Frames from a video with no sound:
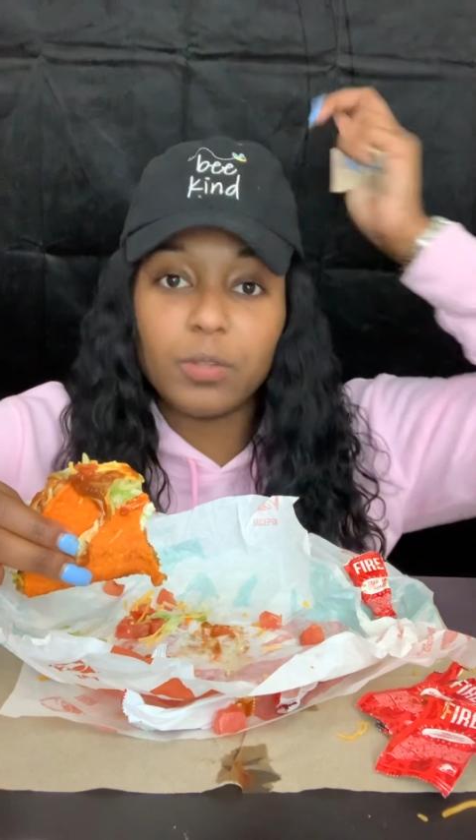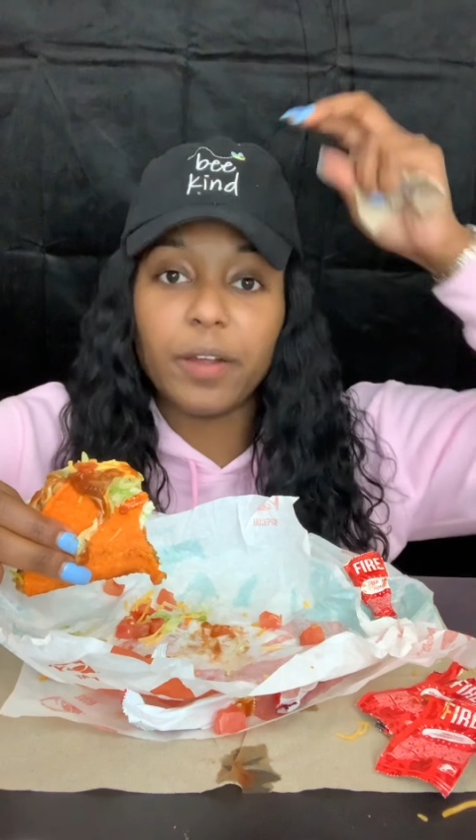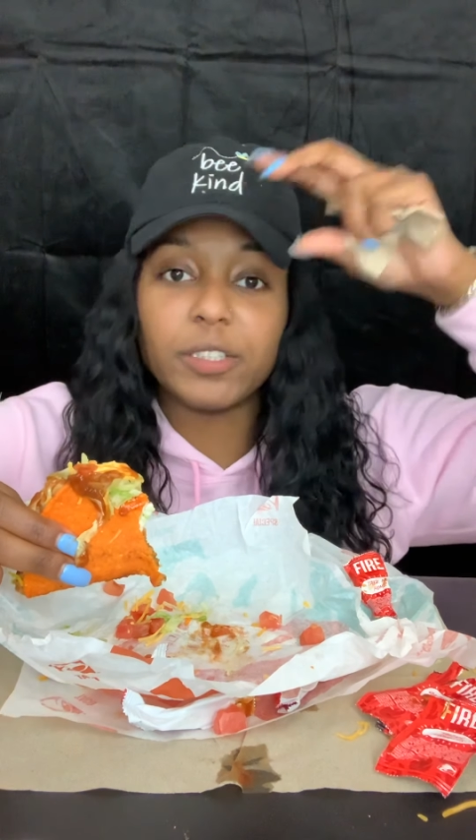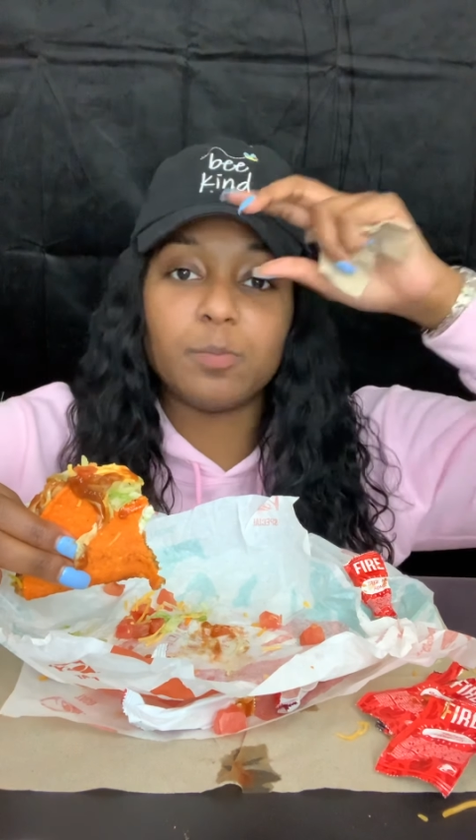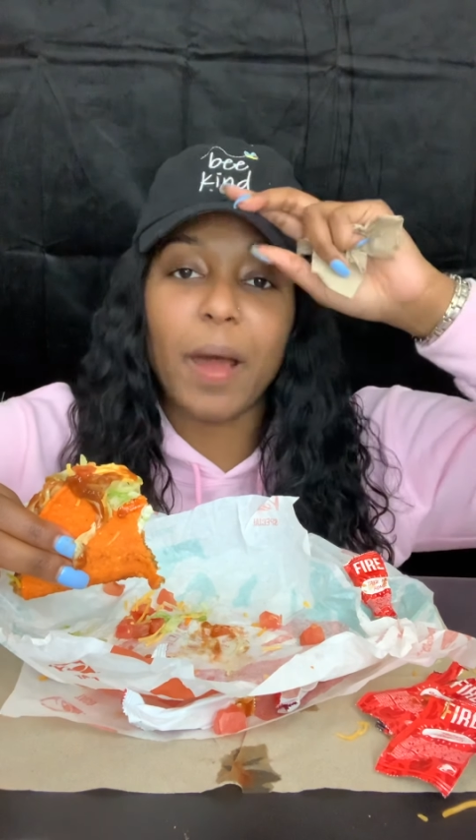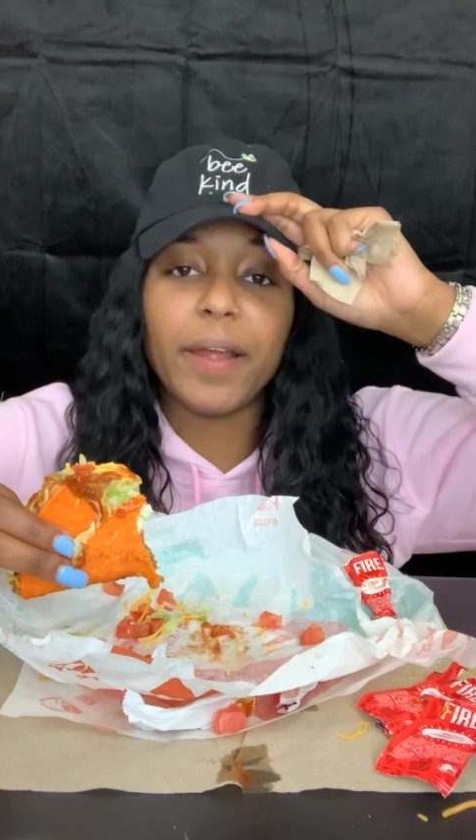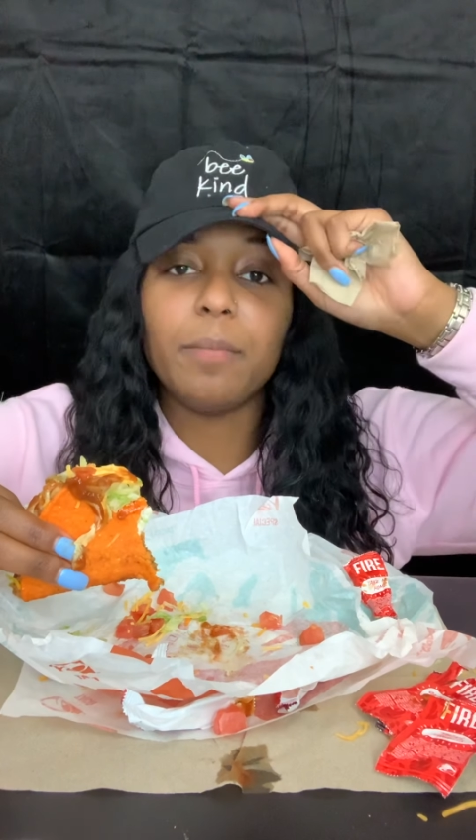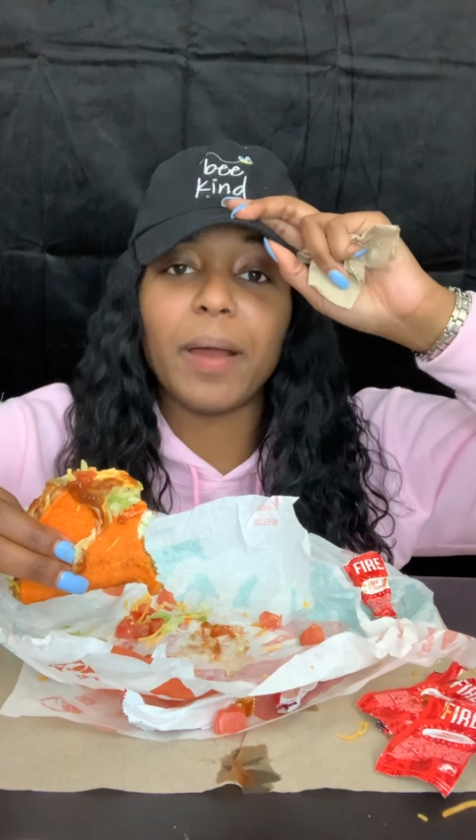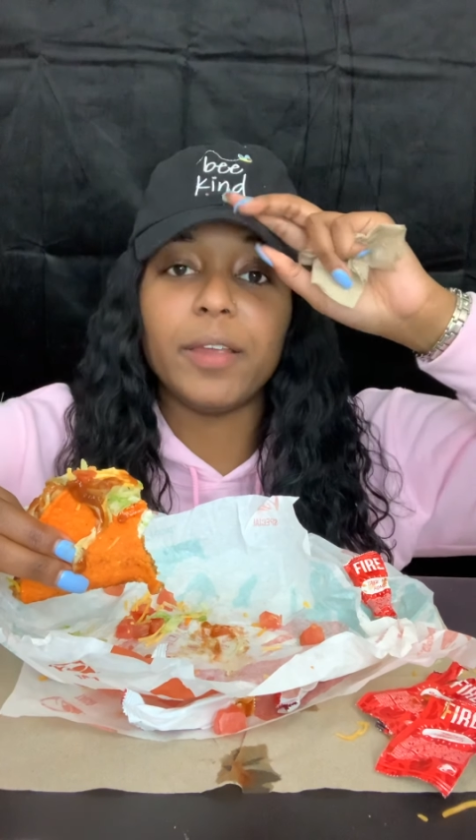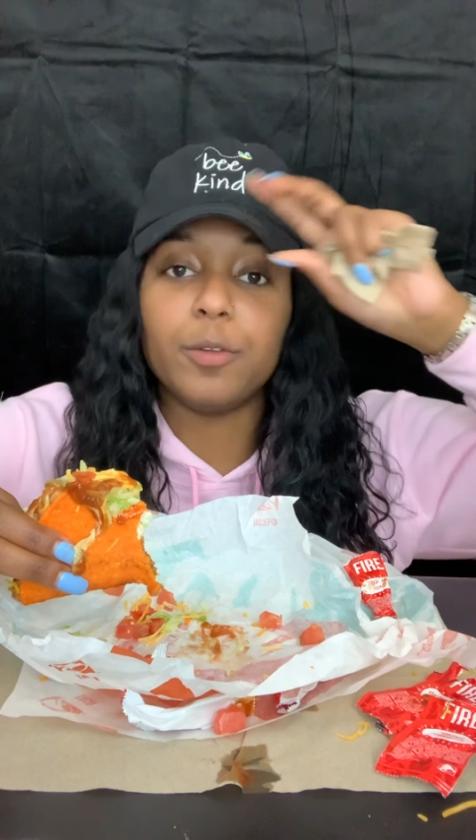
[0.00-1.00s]
They're inspired
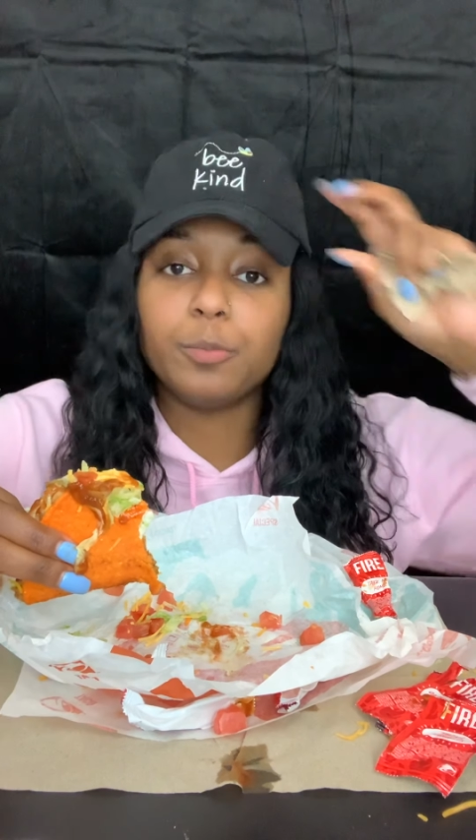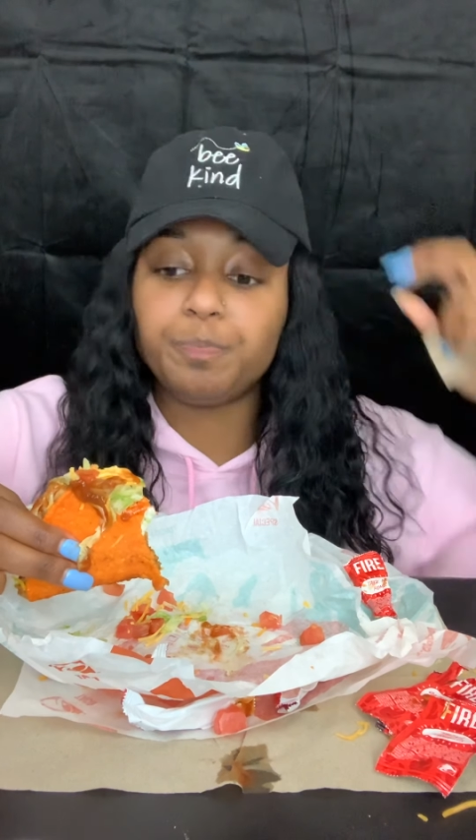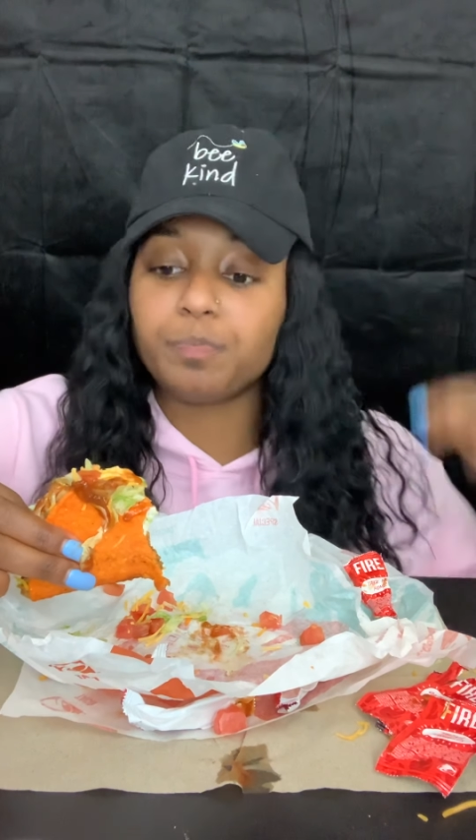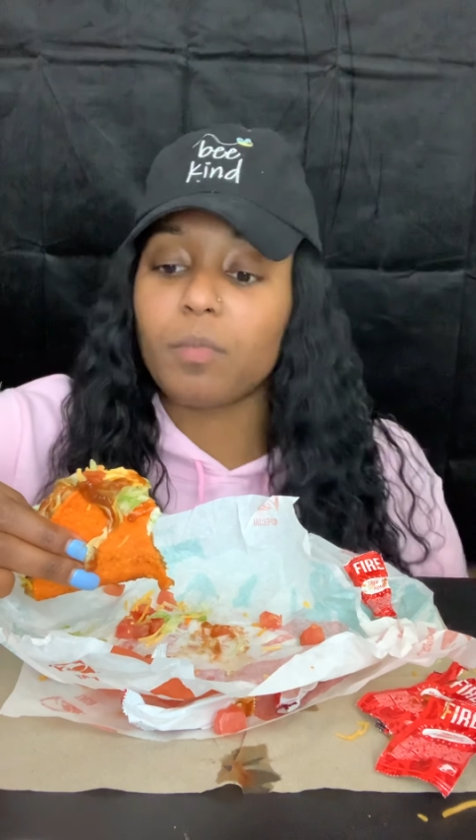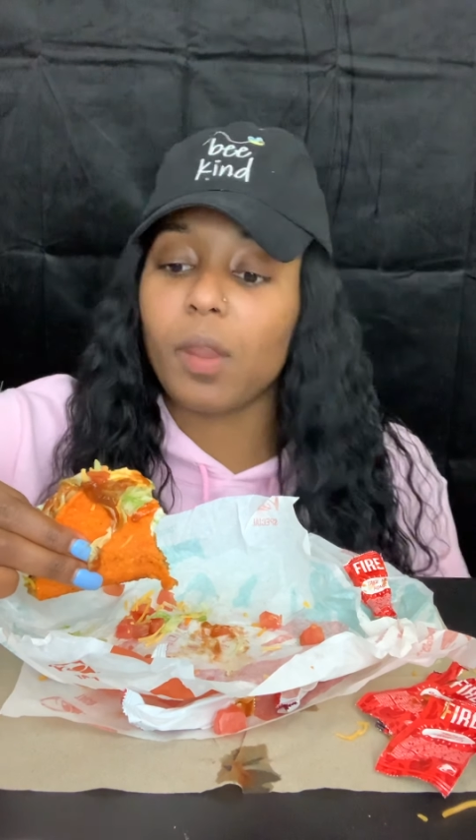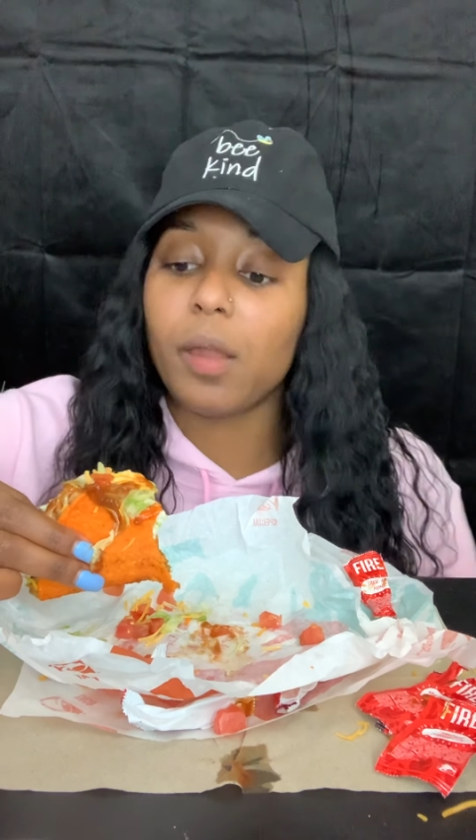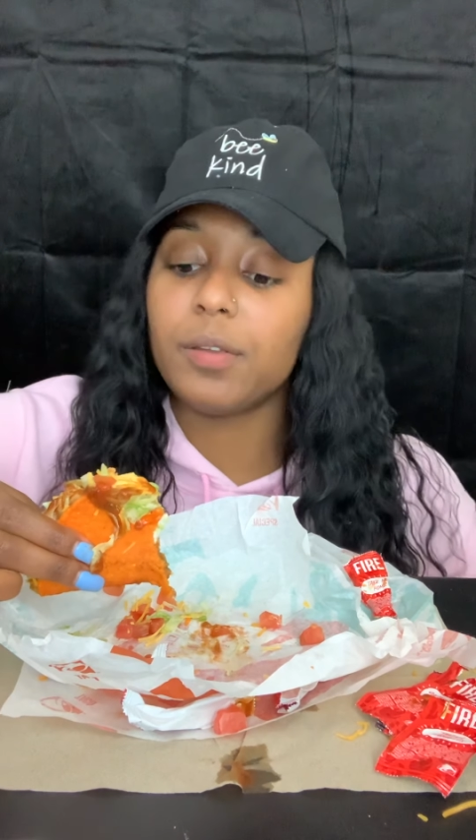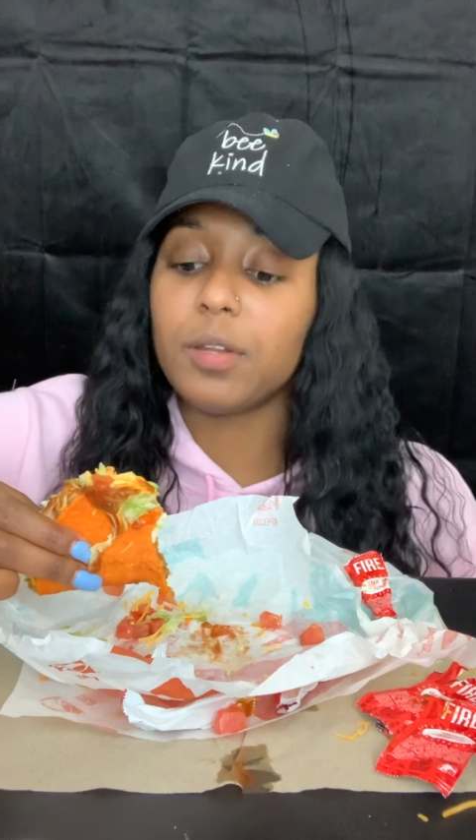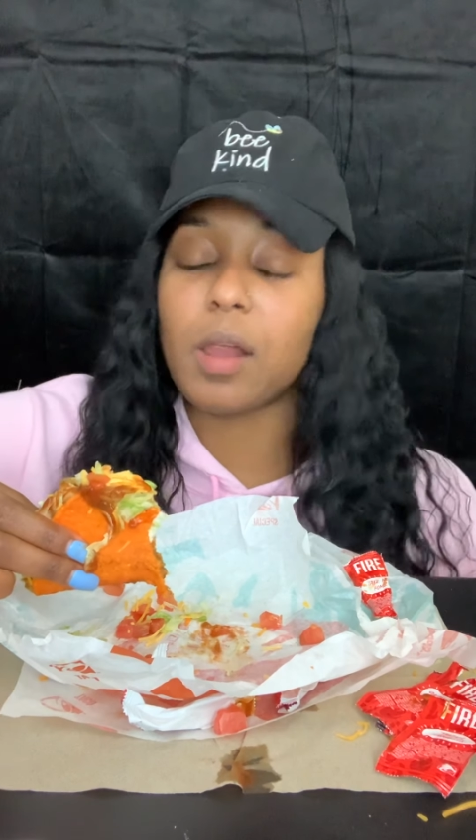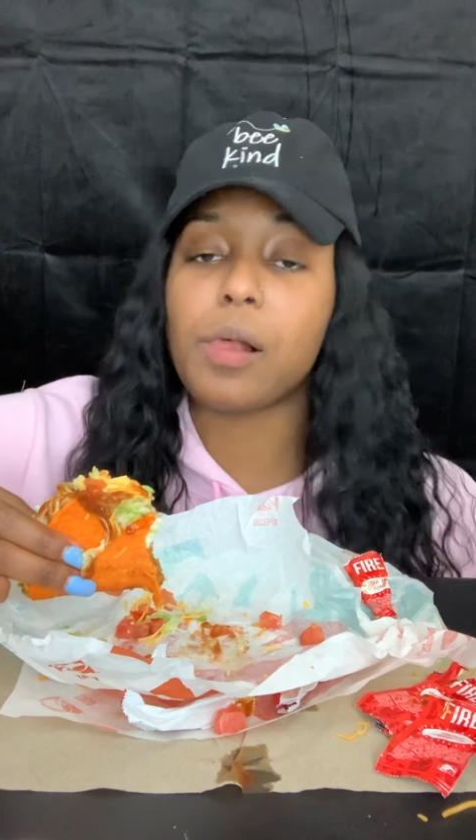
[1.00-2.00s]
by you.
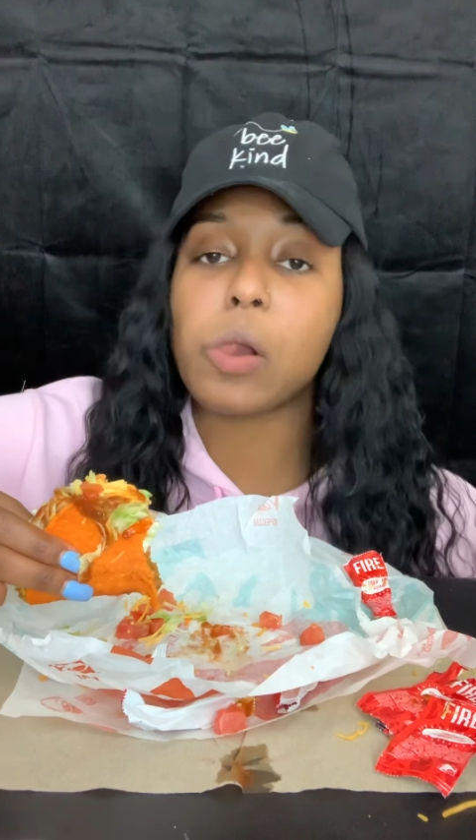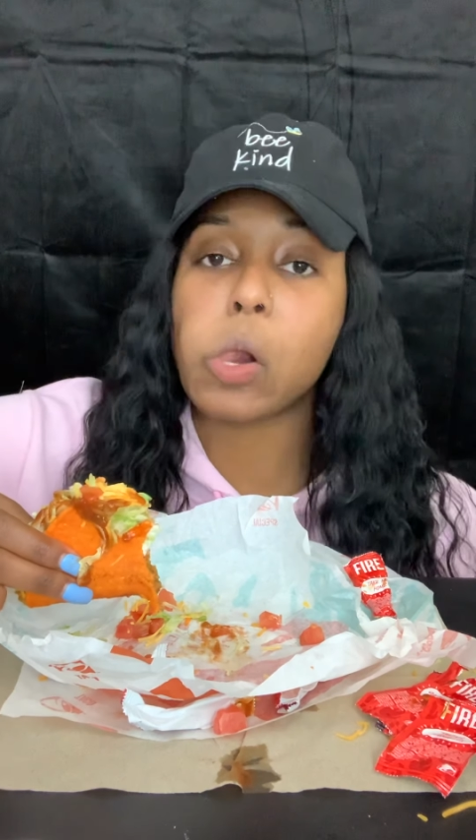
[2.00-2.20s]
You know?